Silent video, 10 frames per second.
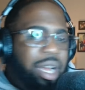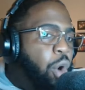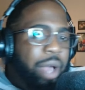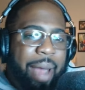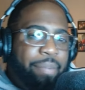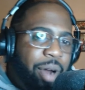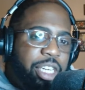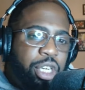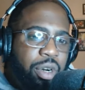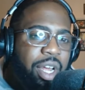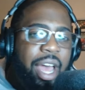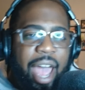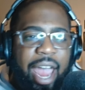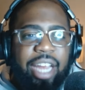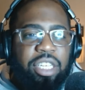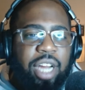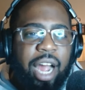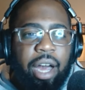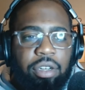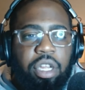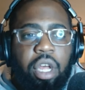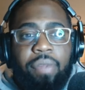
Aiden Childs.